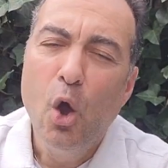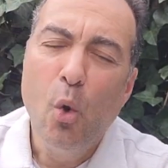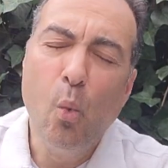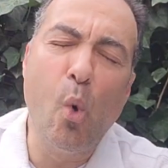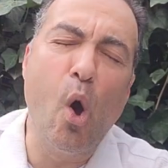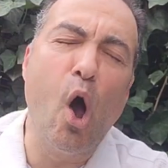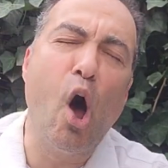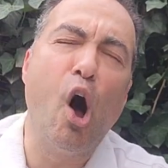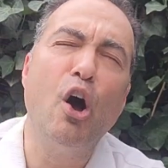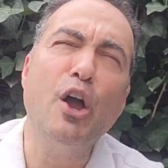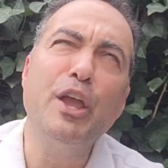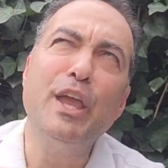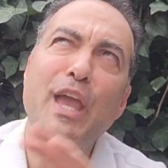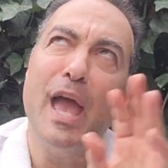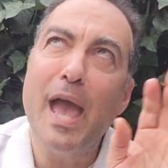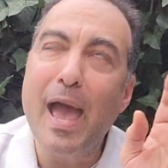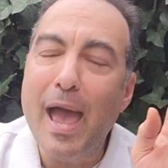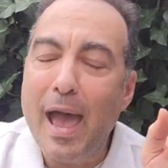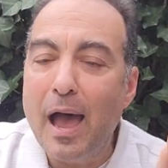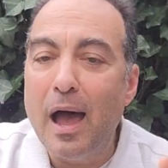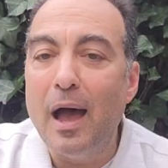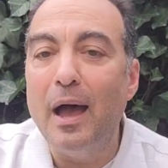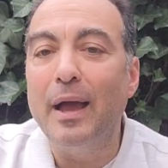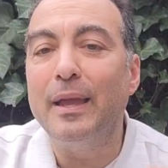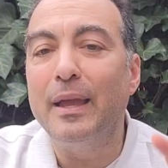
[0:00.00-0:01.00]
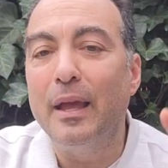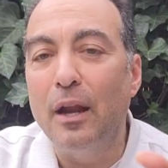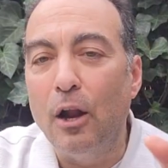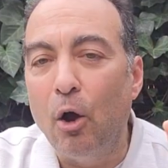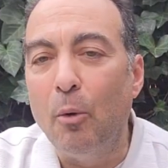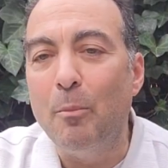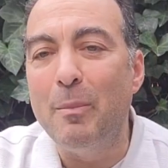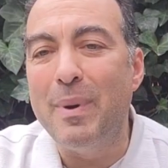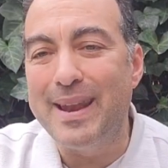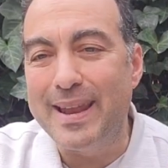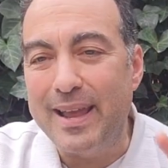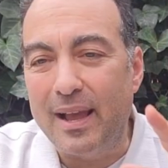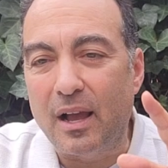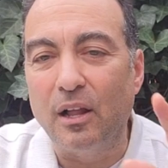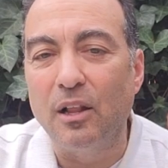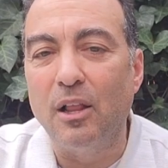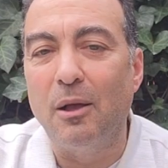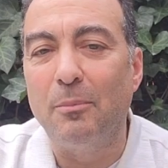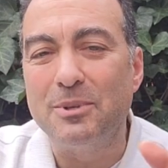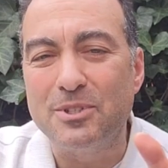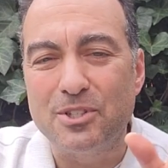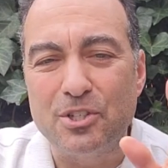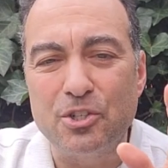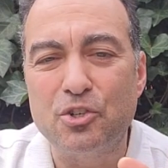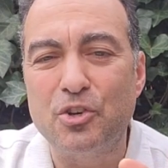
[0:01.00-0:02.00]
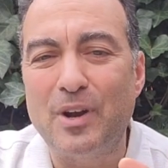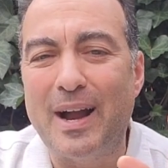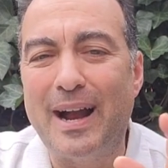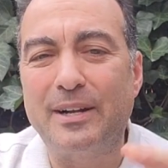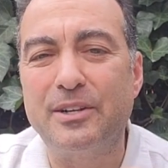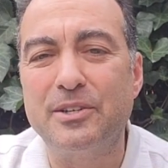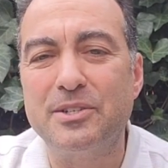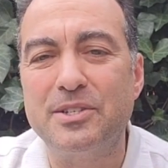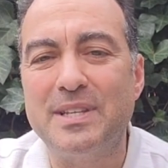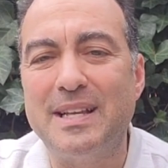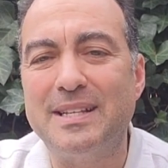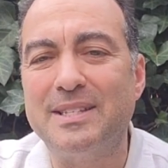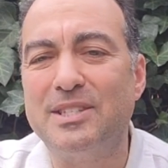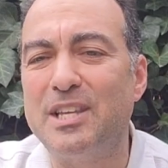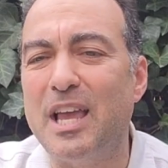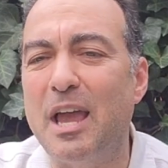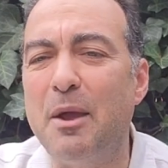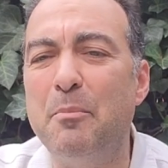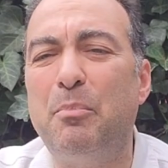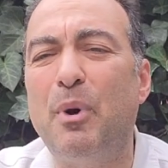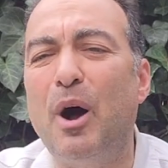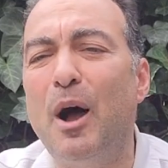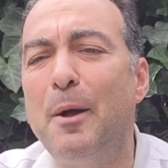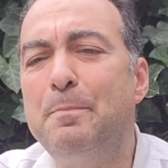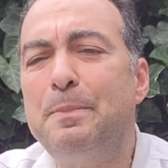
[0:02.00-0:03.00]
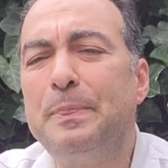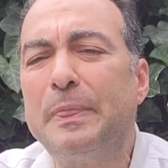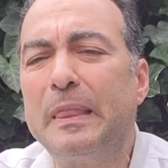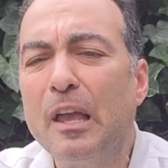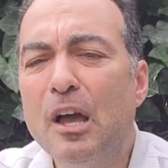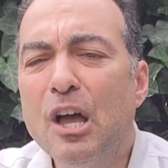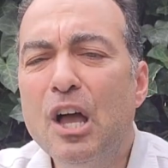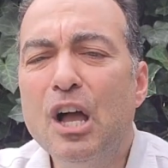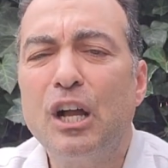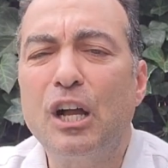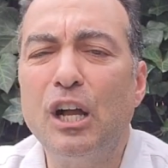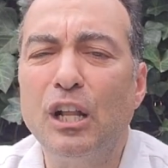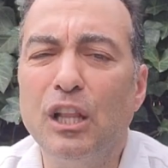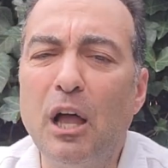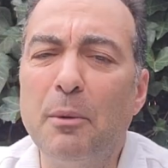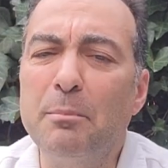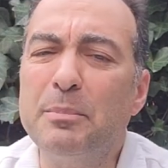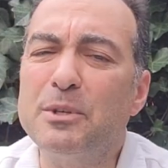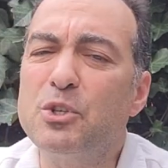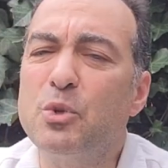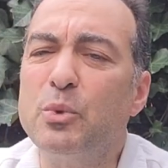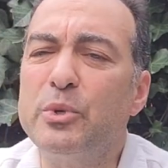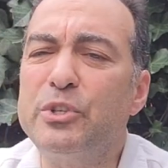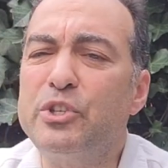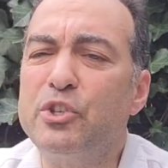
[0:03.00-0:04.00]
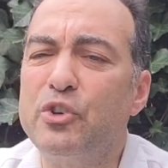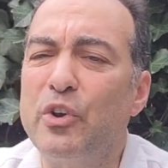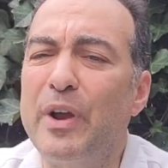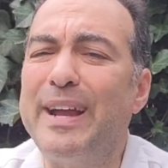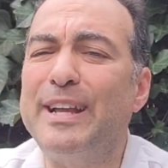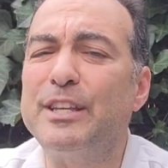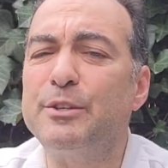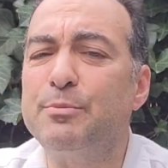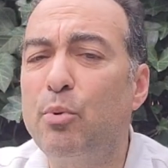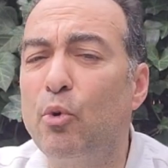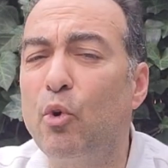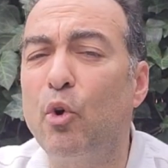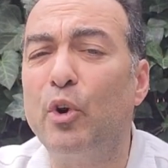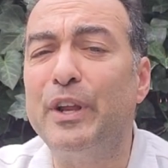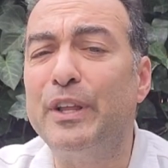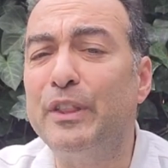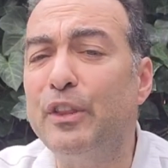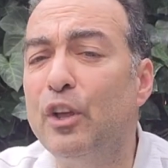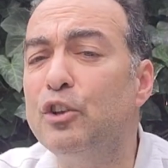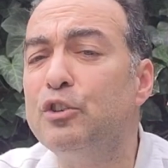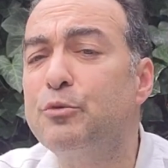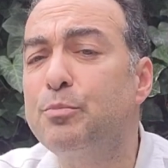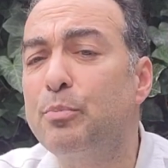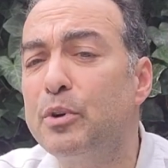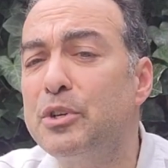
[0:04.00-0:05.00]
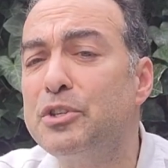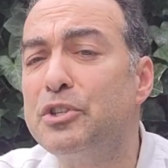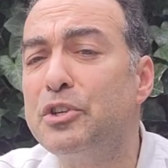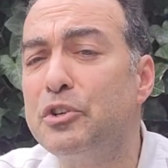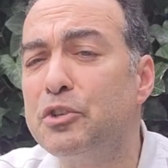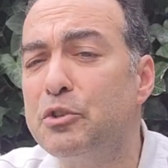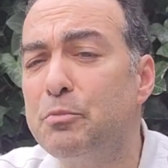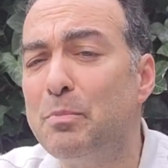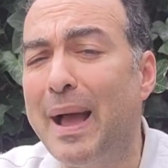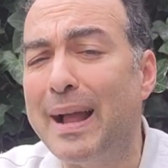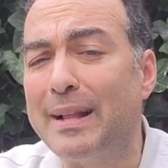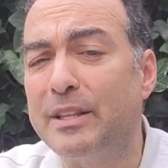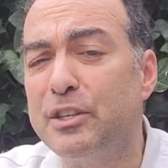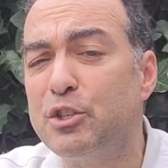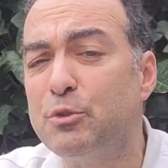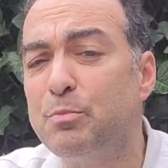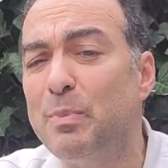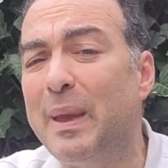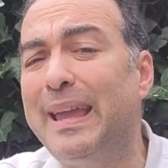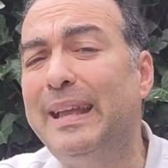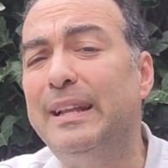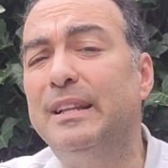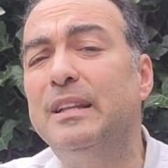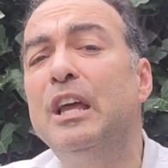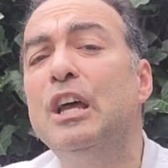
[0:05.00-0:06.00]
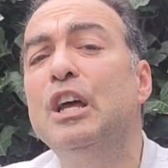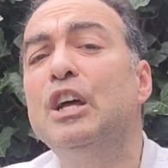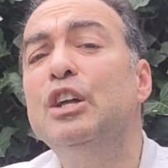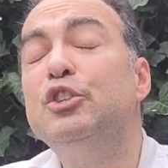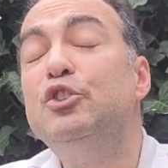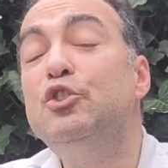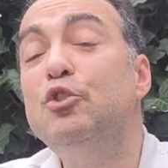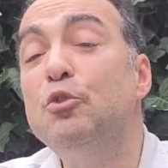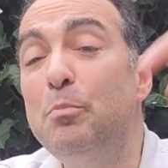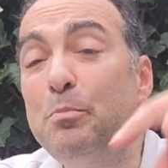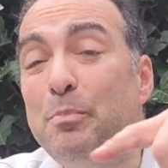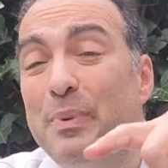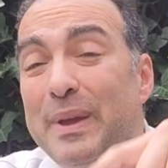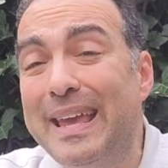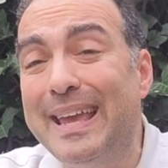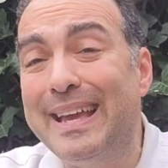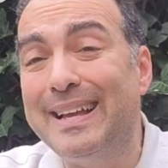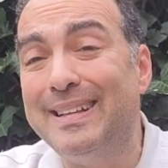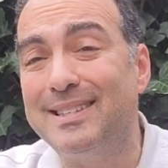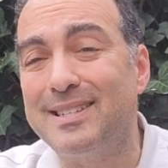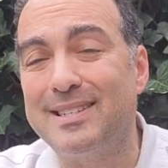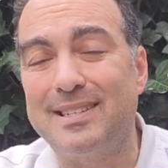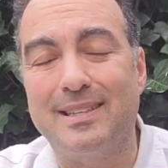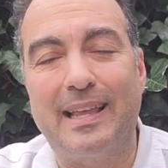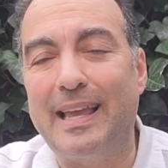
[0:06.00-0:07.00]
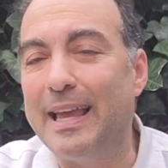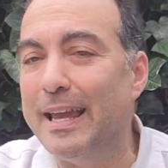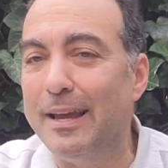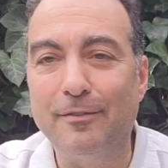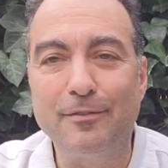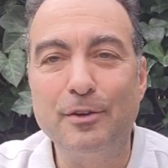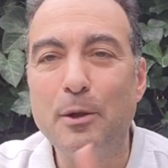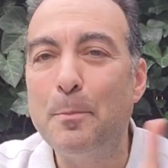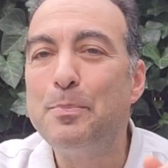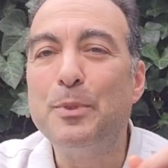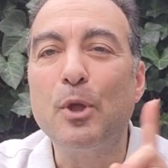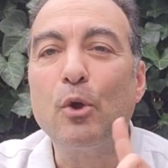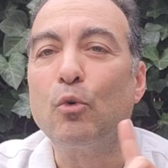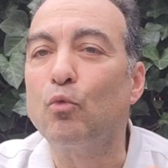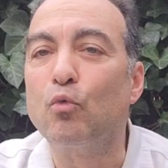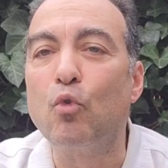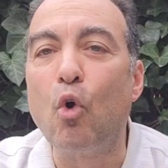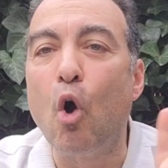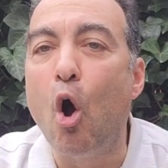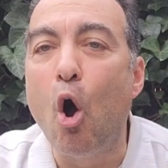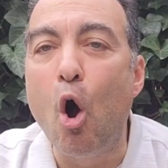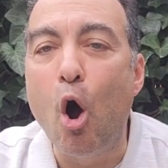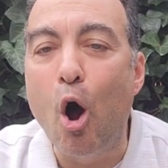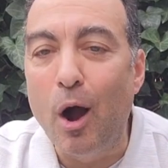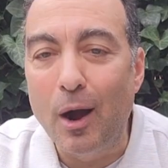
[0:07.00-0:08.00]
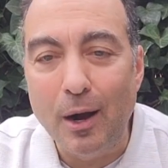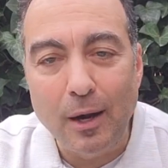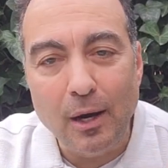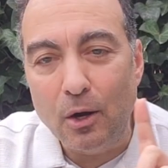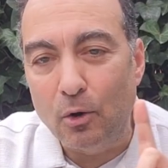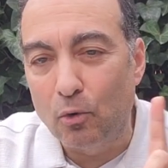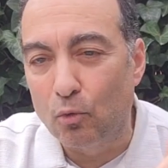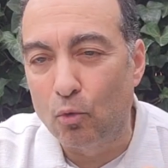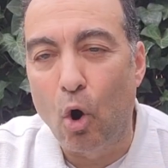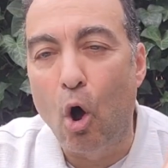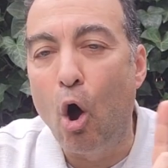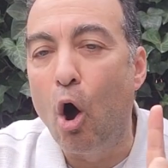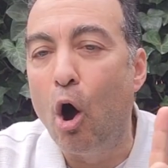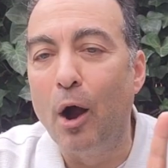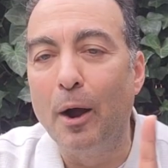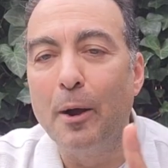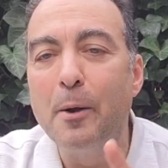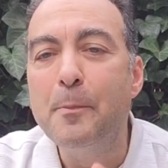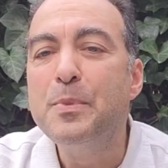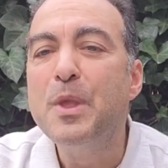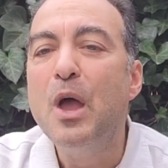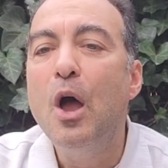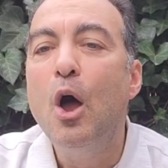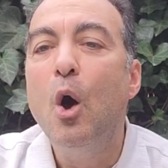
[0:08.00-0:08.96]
Well, yeah, many Columbus detractors then say, but Columbus was transporting those prisoners back to Spain to be enslaved. Wrong, wrong.